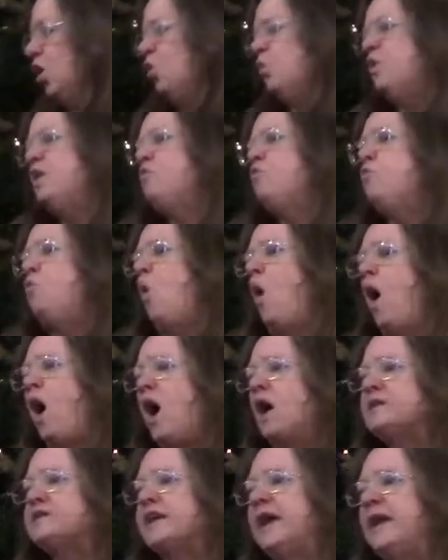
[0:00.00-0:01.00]
We
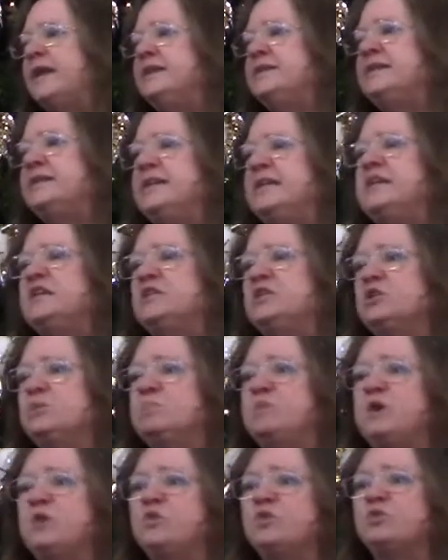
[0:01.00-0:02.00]
want and need to
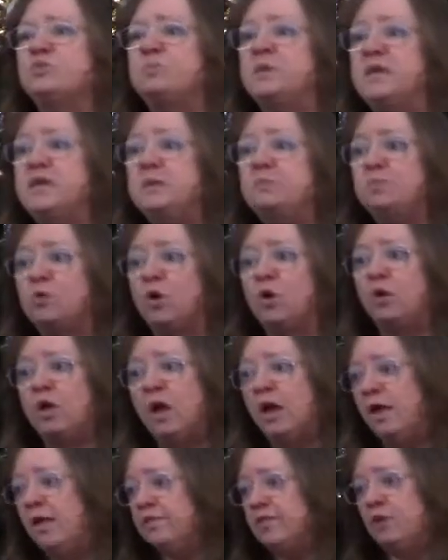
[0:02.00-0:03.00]
be with people
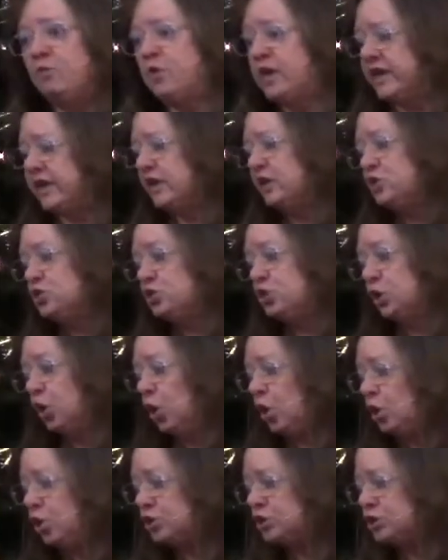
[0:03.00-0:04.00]
that we can
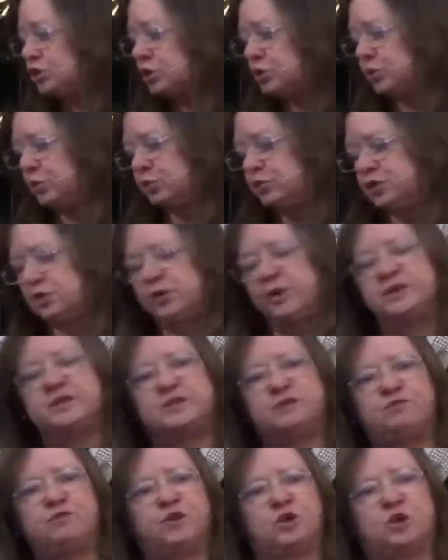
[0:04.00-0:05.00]
turn to during
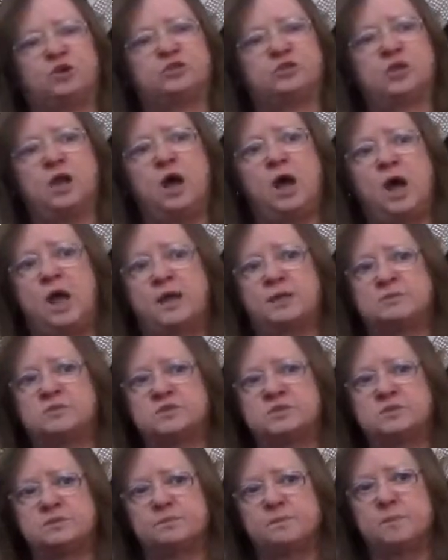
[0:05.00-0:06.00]
difficult
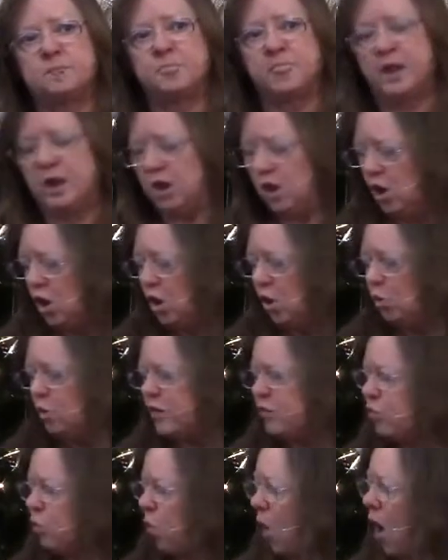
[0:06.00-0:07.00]
times.
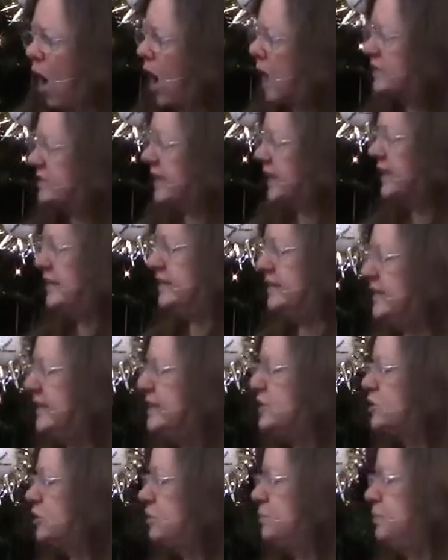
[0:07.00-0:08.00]
We want and
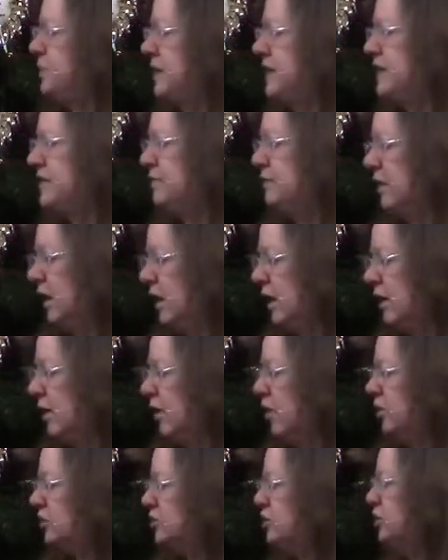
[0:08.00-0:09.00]
need to be
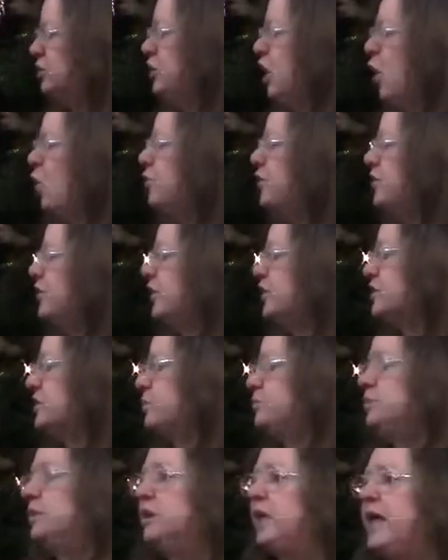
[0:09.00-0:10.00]
to know that there's a
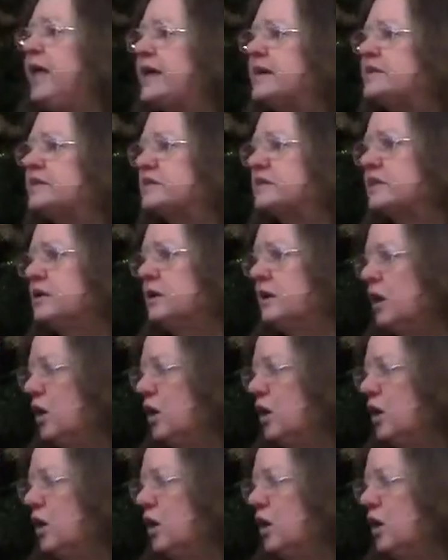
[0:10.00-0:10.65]
place